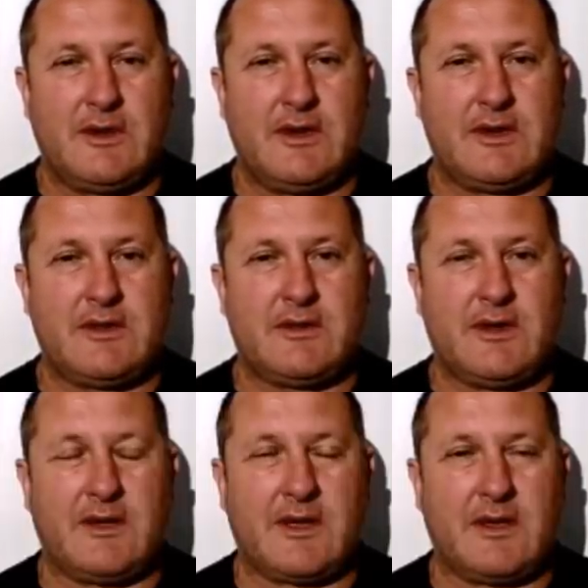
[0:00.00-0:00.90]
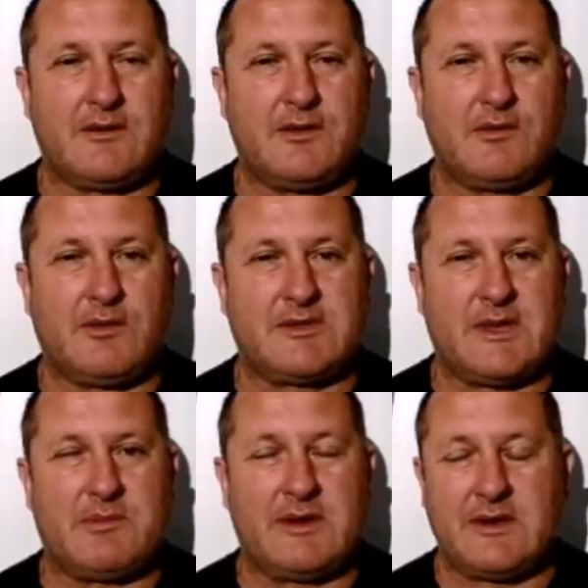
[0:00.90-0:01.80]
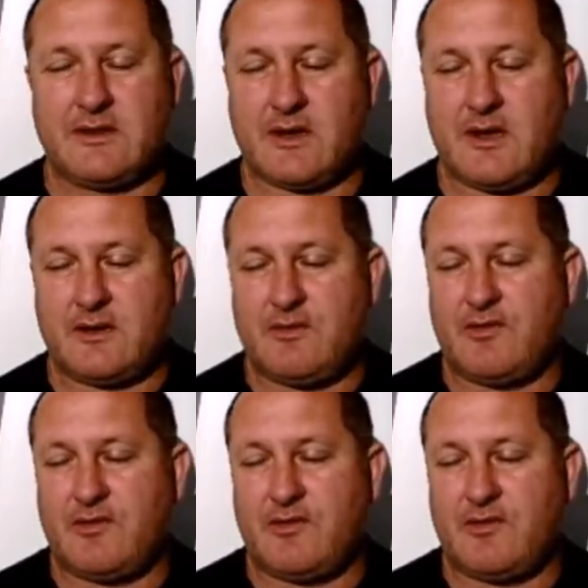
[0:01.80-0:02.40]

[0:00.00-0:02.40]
an entire country and what's happening in the country